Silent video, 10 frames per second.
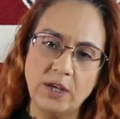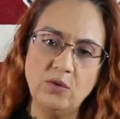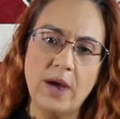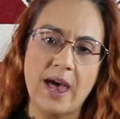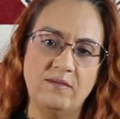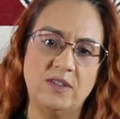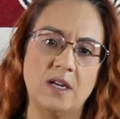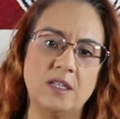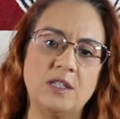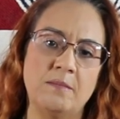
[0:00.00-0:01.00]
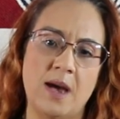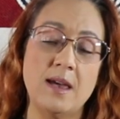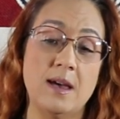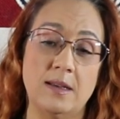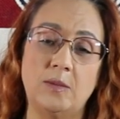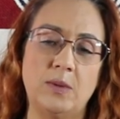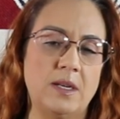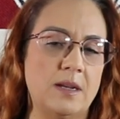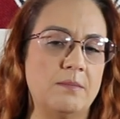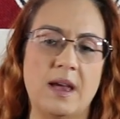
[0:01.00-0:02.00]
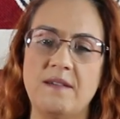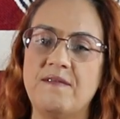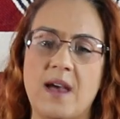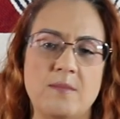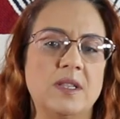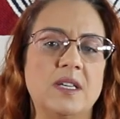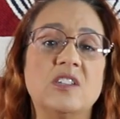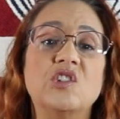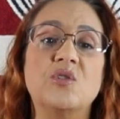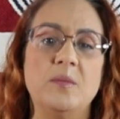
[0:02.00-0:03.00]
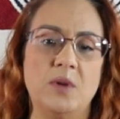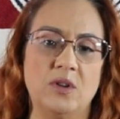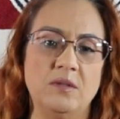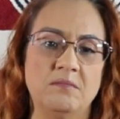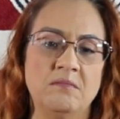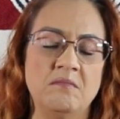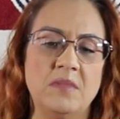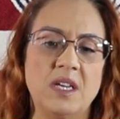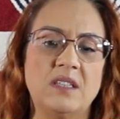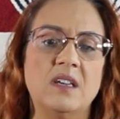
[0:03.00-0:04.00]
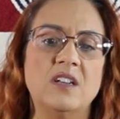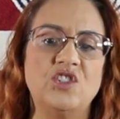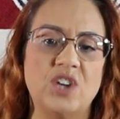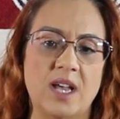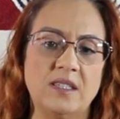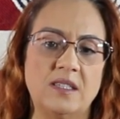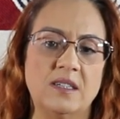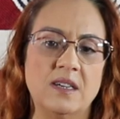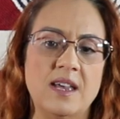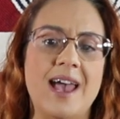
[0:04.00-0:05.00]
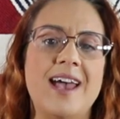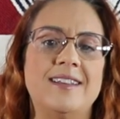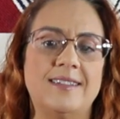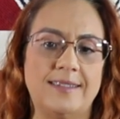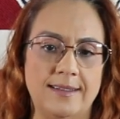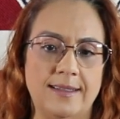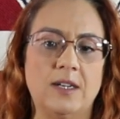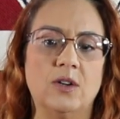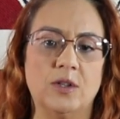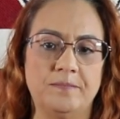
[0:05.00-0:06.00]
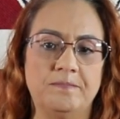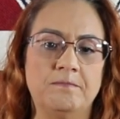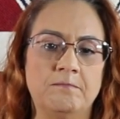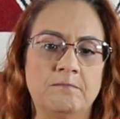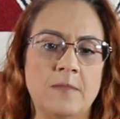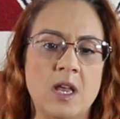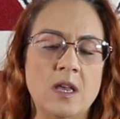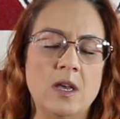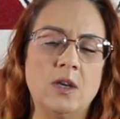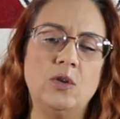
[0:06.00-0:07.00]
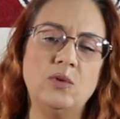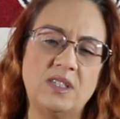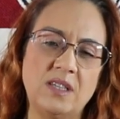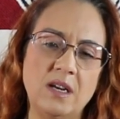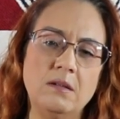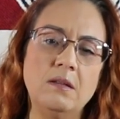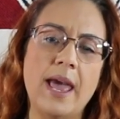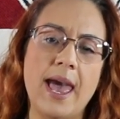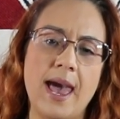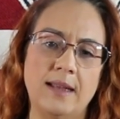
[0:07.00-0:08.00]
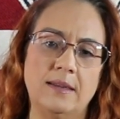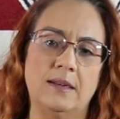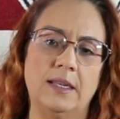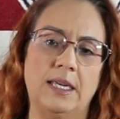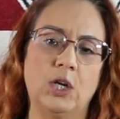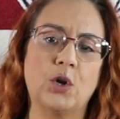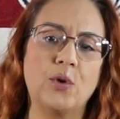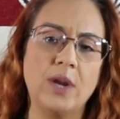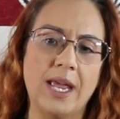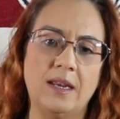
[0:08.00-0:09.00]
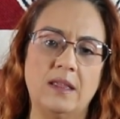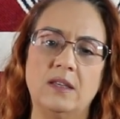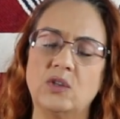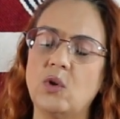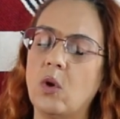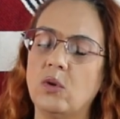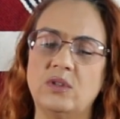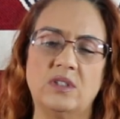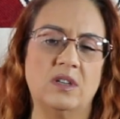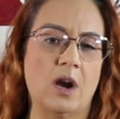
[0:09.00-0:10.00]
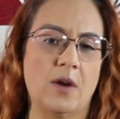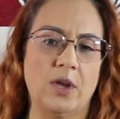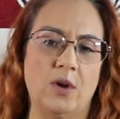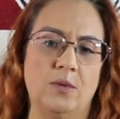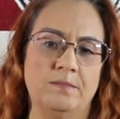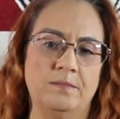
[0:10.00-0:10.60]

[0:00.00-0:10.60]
you have done to my husband and my family is criminal, it's unjust, and it's illegal. You single-handedly created this whole scenario.